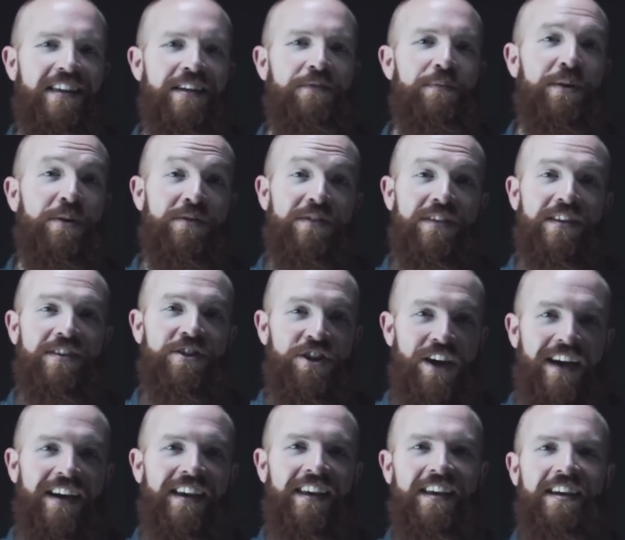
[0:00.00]
they've built a
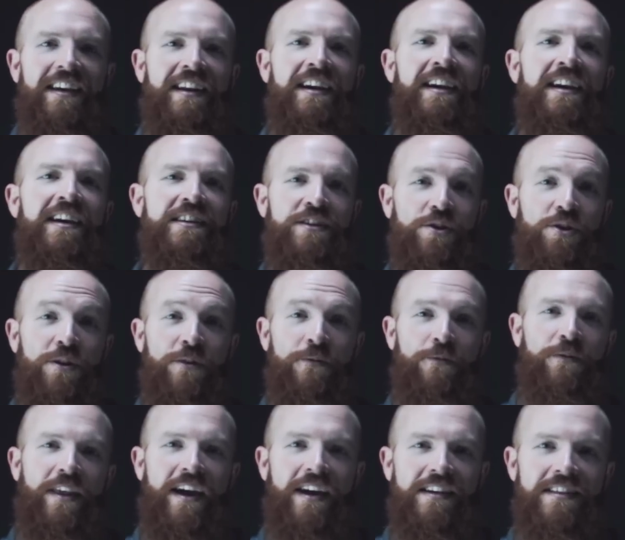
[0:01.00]
check-in to look
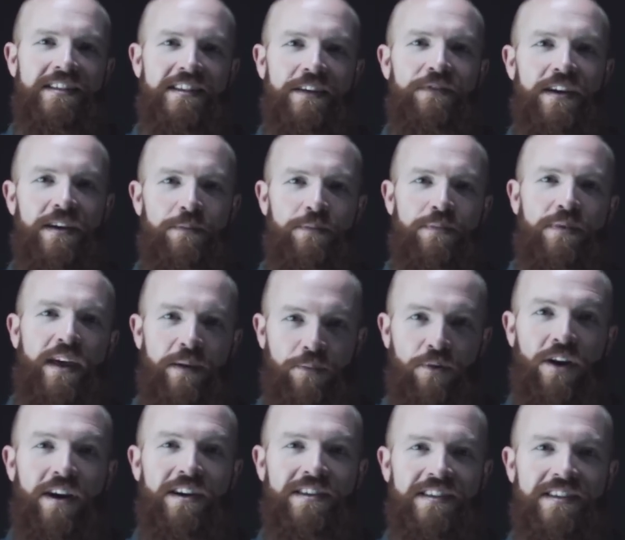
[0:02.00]
for that to see if that, that
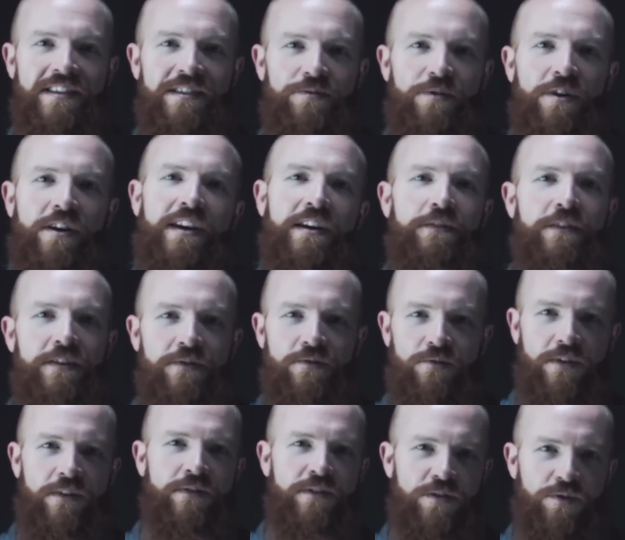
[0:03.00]
process is running. But if,
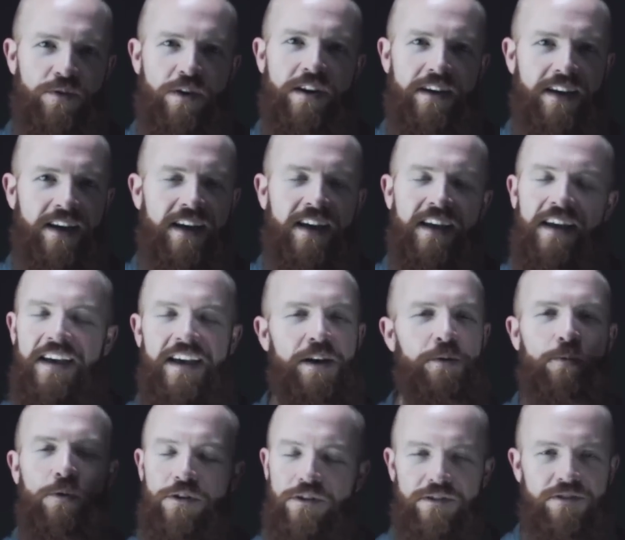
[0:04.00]
if it's running,
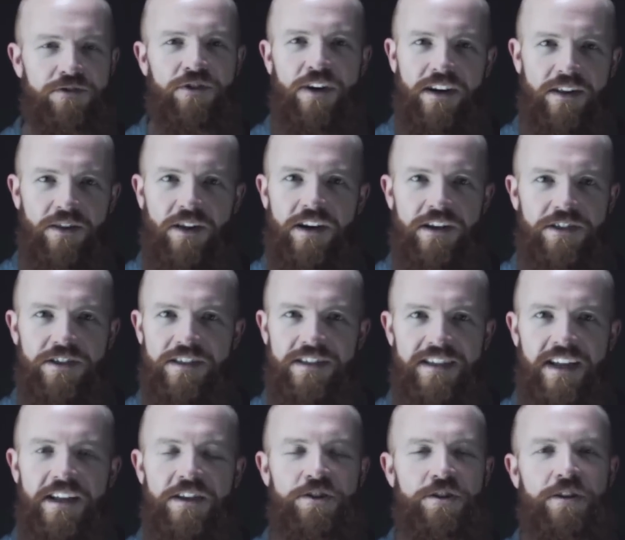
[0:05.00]
it won't try to launch the
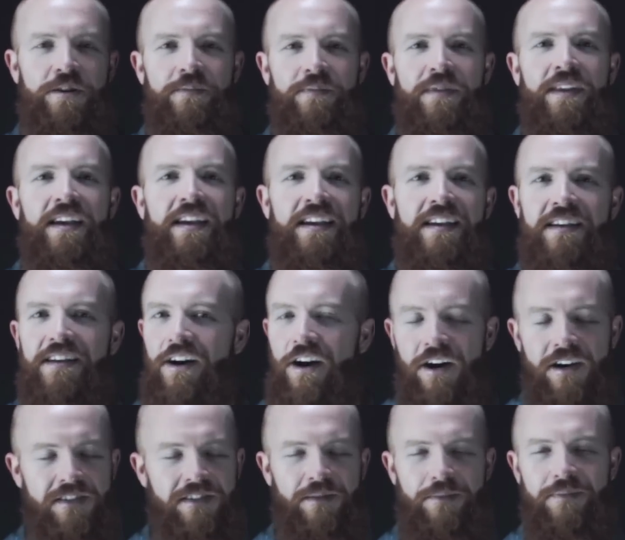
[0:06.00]
stager.
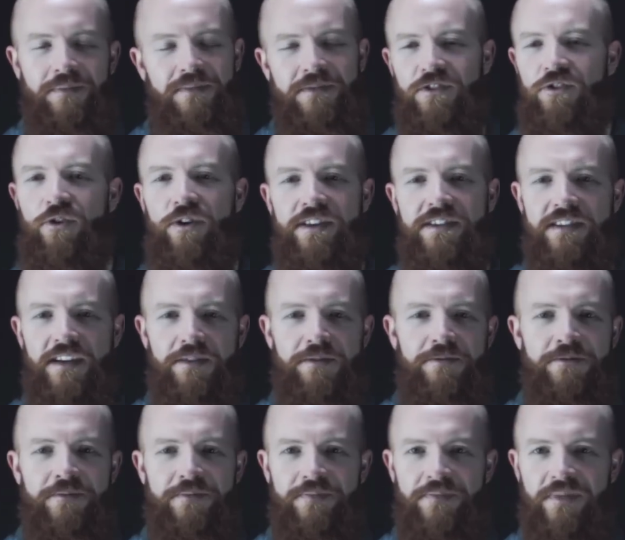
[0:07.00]
Awesome. It's great
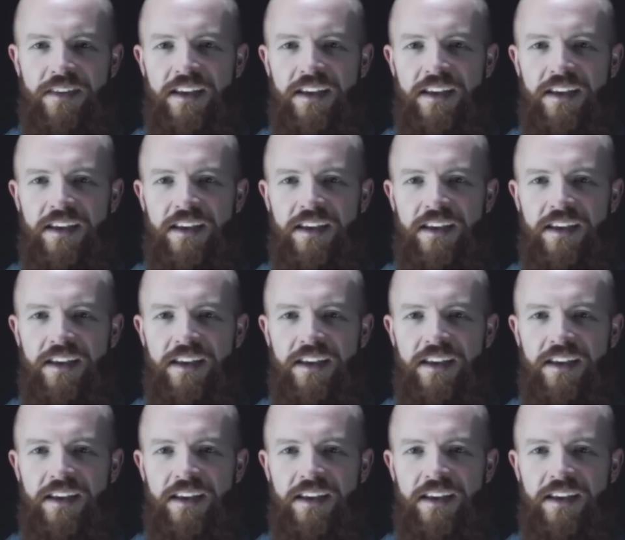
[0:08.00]
stuff.